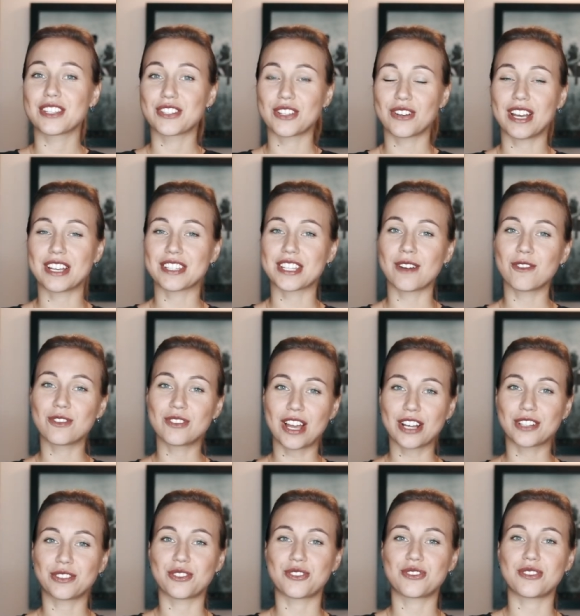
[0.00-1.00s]
So guys, I would
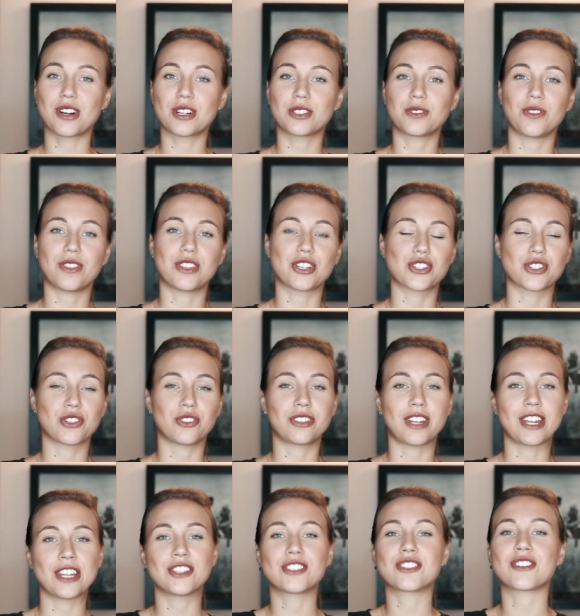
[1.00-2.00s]
like to start with a short
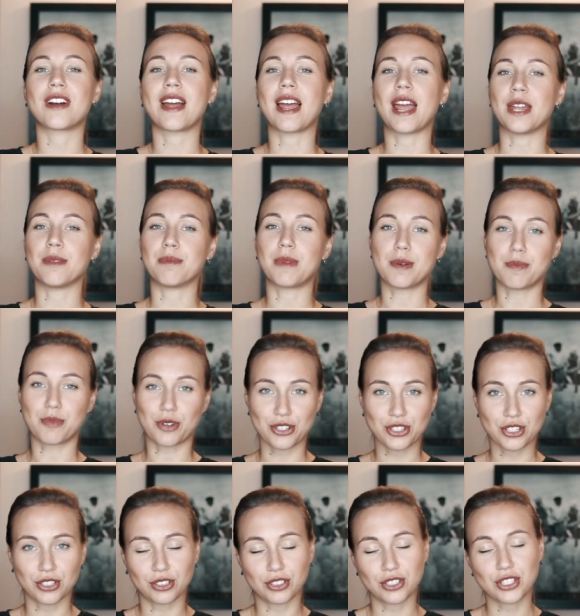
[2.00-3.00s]
intro and my
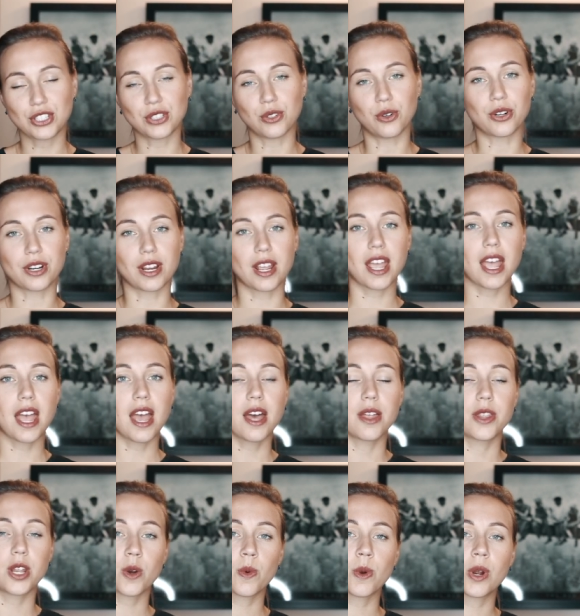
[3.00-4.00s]
personal story.
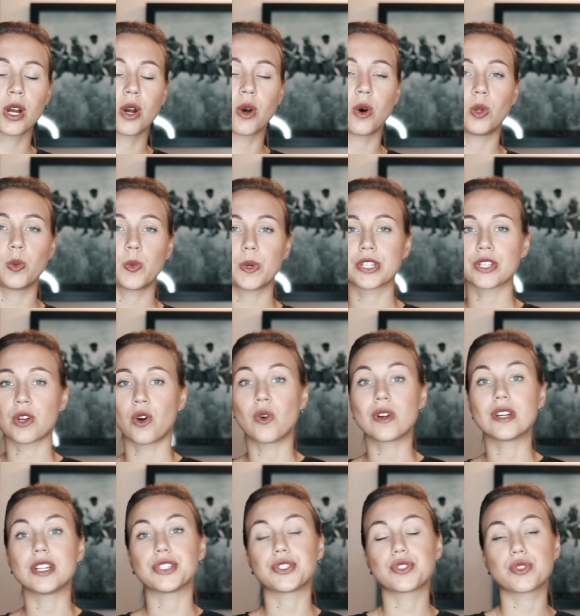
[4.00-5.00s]
There were always
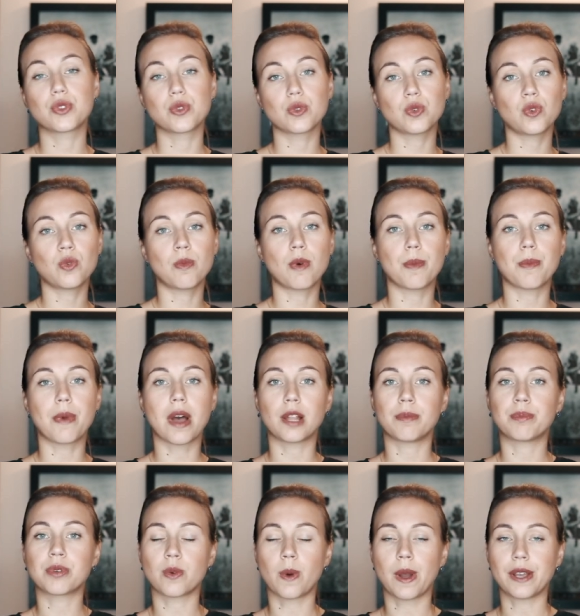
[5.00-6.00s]
only two mobile
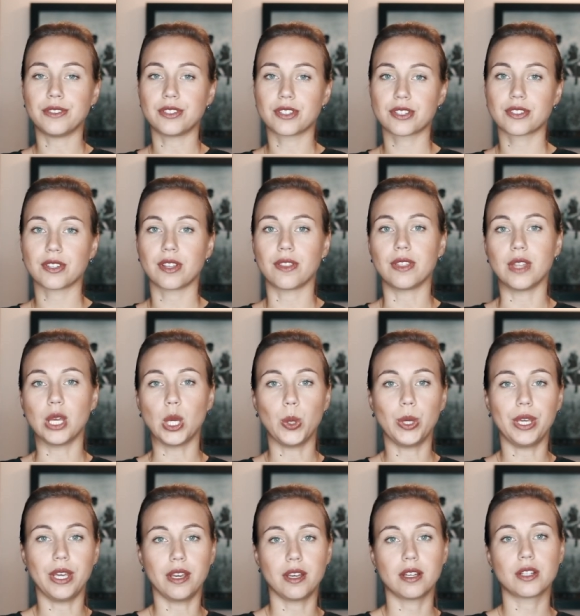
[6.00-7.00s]
providers in the
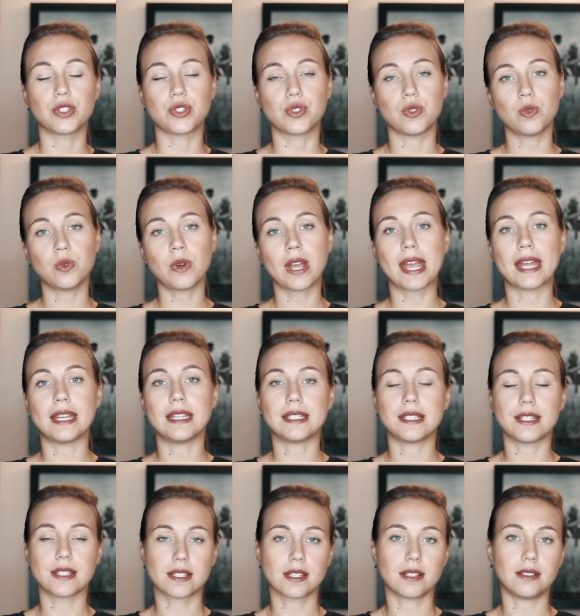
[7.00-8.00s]
UAE, Du and
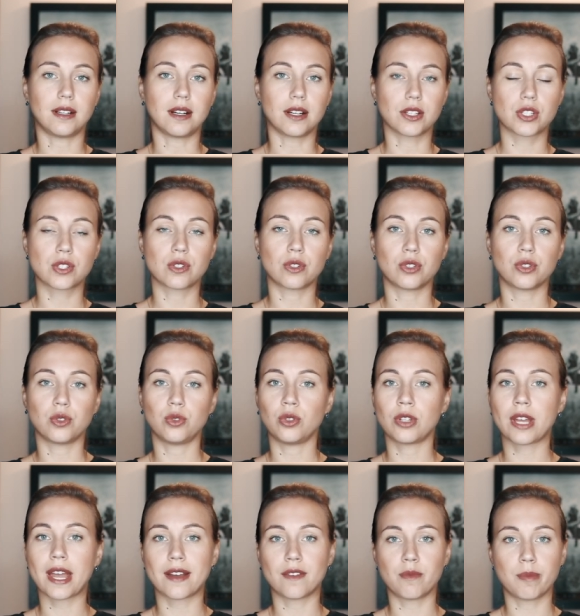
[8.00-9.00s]
Etisalat, so you don't
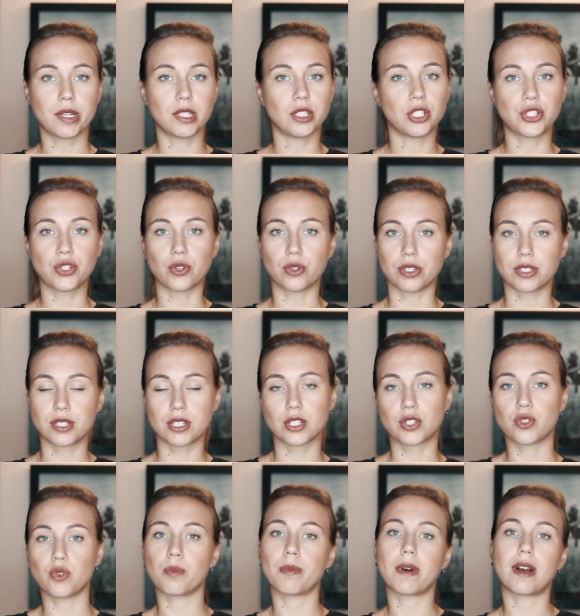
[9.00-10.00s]
have many
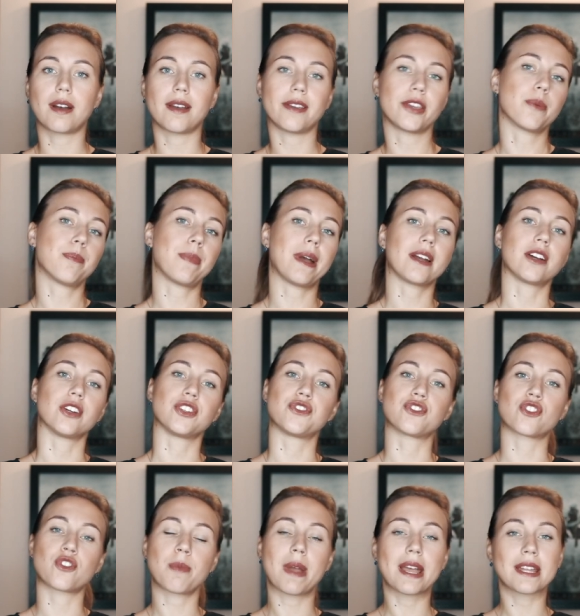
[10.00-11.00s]
choices. You buy your package
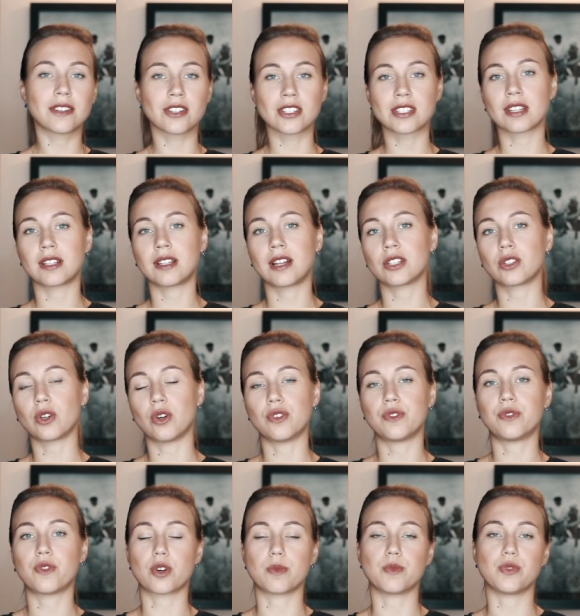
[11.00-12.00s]
from Etisalat or
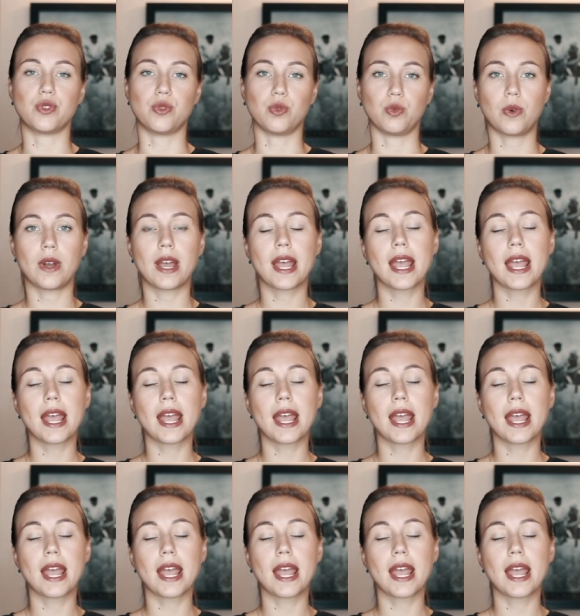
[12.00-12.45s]
from Du.